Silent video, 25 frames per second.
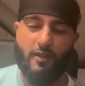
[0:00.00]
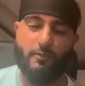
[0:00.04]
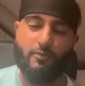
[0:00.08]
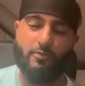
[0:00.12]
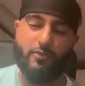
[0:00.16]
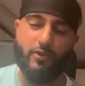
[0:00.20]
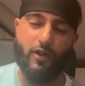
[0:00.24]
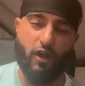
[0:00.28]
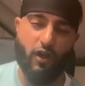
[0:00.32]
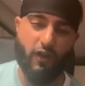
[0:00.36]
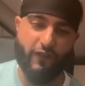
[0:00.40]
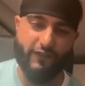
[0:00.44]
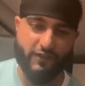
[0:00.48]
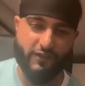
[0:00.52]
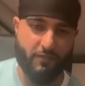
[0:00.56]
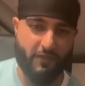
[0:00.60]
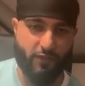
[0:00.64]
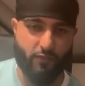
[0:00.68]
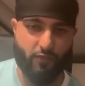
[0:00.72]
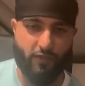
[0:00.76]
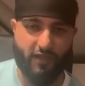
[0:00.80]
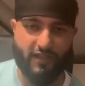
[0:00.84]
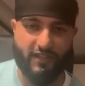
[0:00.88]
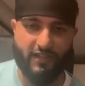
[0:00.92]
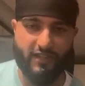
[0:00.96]
But after
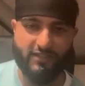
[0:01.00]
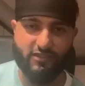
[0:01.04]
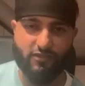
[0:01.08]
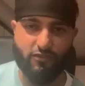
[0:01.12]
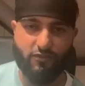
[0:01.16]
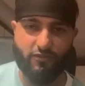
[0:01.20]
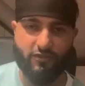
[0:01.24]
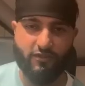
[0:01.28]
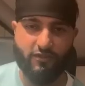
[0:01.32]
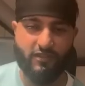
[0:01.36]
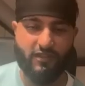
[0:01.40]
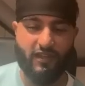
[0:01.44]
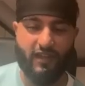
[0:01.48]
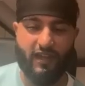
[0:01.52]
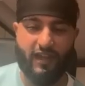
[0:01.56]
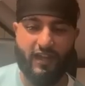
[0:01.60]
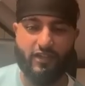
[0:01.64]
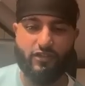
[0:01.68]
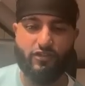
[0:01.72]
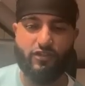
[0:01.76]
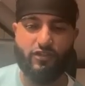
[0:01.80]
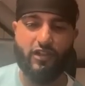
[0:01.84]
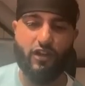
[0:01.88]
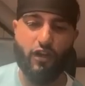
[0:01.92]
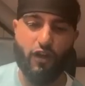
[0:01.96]
Madueke scored a
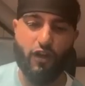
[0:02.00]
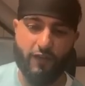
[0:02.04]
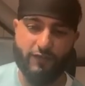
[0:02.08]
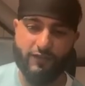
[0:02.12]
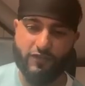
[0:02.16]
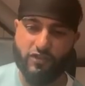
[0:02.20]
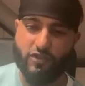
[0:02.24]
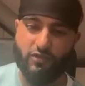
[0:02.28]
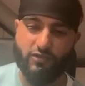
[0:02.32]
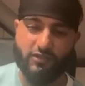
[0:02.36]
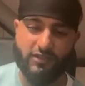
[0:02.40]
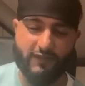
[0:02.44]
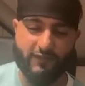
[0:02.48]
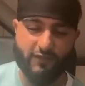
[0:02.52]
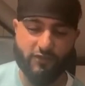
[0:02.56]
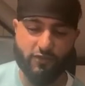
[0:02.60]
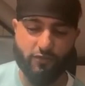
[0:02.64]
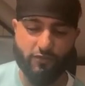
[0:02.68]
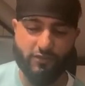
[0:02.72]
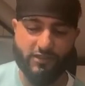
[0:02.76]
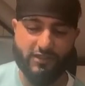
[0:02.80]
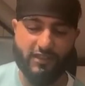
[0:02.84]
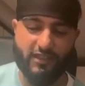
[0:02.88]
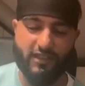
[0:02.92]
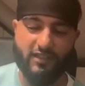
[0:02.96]
hat-trick, after Chelsea have
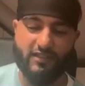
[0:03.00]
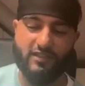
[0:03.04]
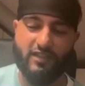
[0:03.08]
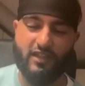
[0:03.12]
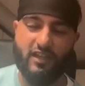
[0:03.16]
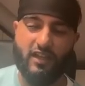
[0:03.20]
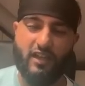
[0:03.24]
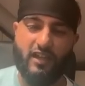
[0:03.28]
scored 6,